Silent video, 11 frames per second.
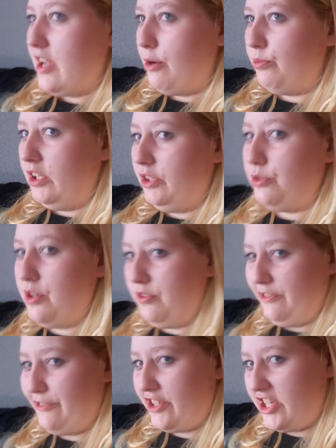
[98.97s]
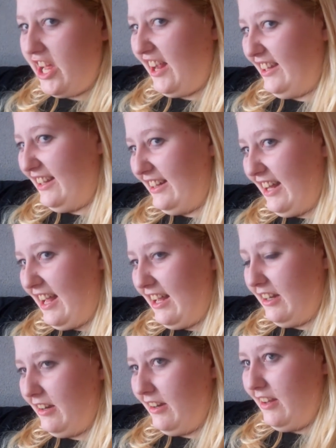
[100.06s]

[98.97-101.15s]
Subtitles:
I'm really craving for salad, and